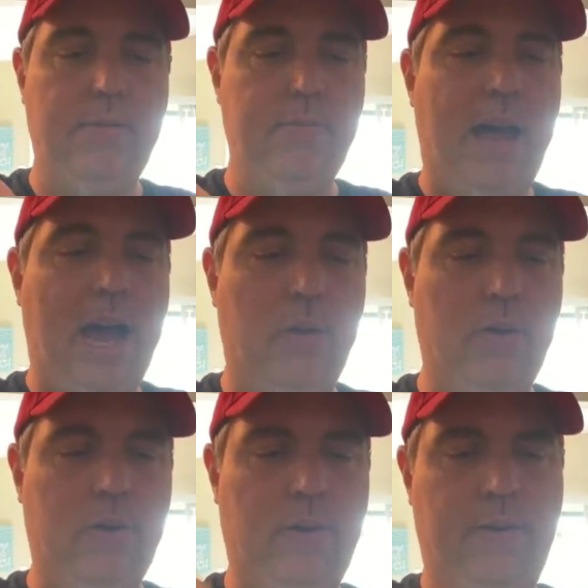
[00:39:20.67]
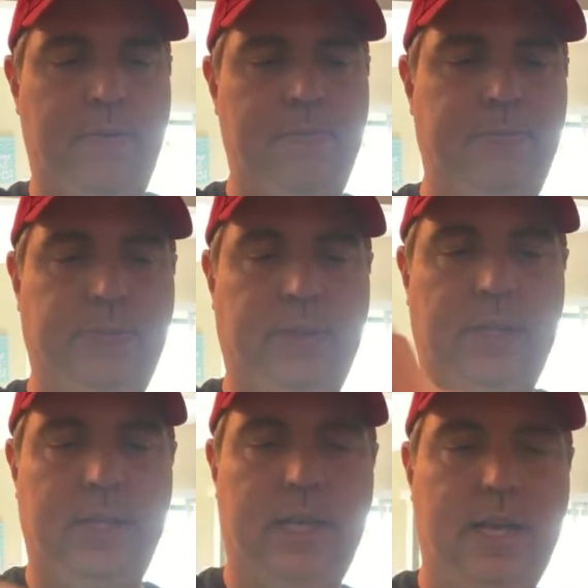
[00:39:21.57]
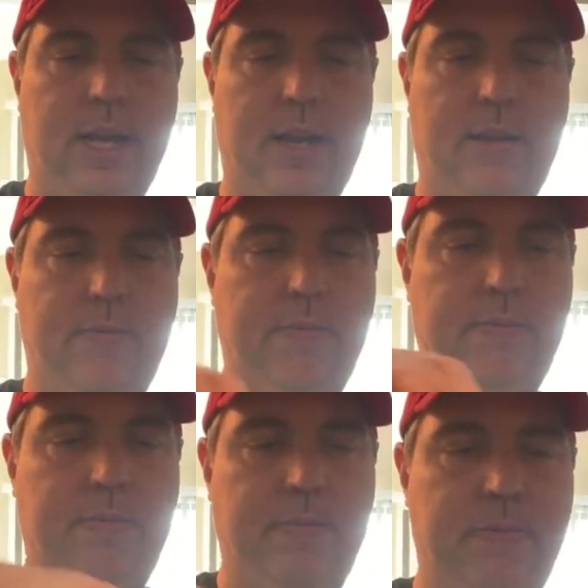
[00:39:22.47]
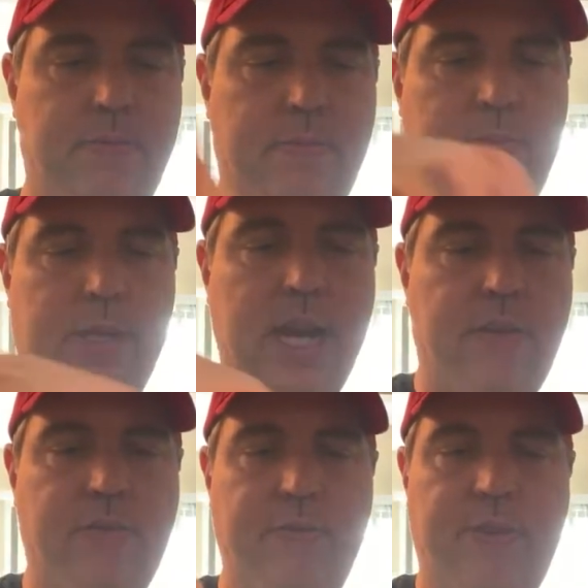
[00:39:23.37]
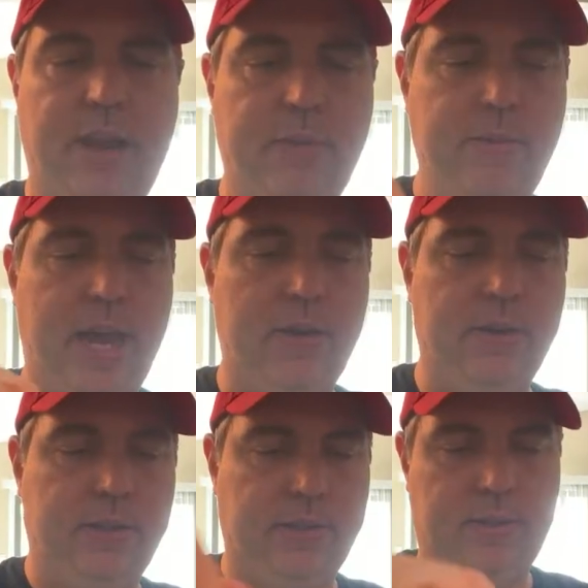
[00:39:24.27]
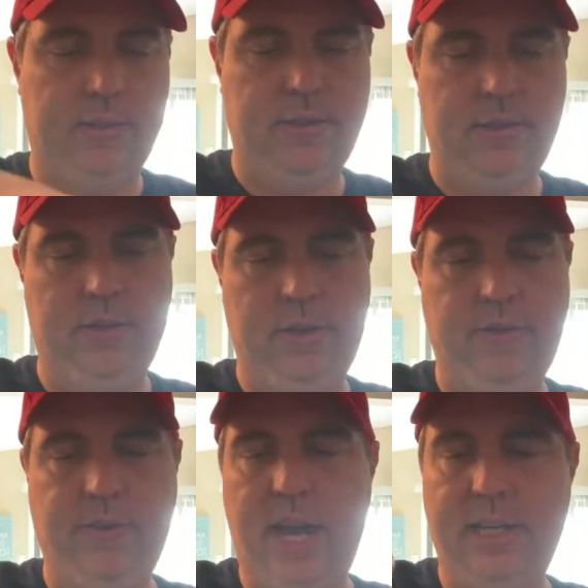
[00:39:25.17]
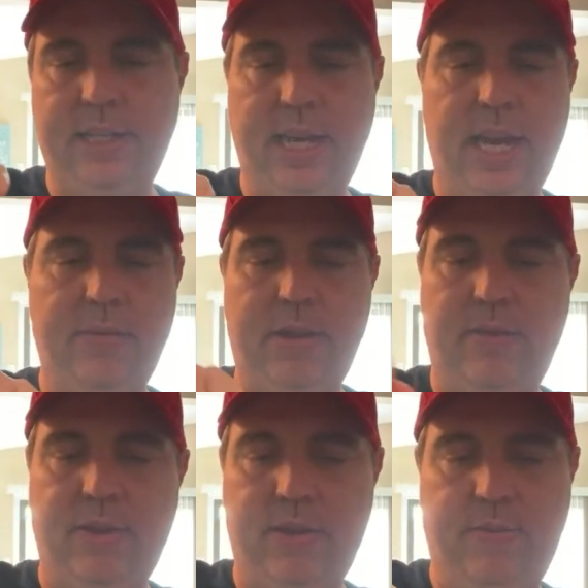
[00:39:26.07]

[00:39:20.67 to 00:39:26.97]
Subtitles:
Powell, the guy from Family Matters. Forgot his name, haven't you?